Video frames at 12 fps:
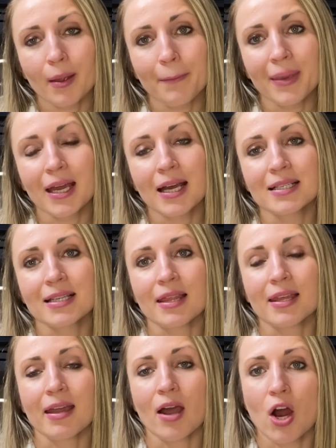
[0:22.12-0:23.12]
because
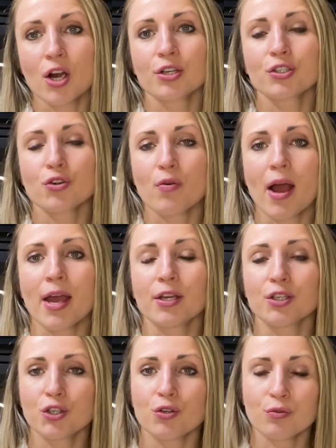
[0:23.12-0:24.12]
they are trying
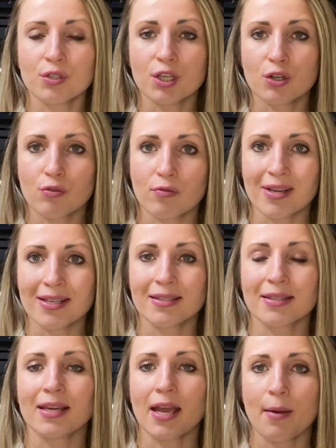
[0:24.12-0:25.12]
to decrease
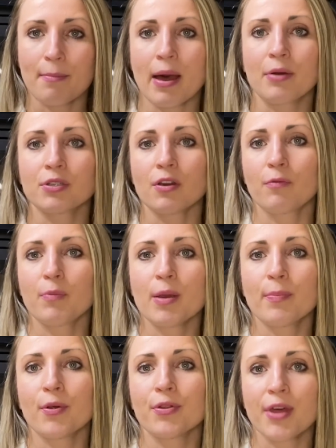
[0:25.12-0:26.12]
the amount of
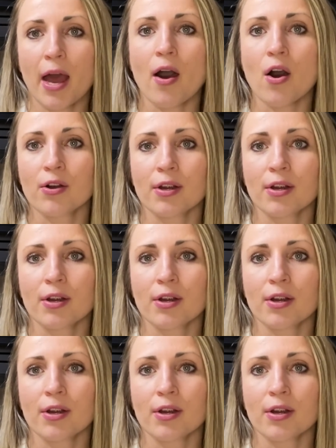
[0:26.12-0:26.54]
people that are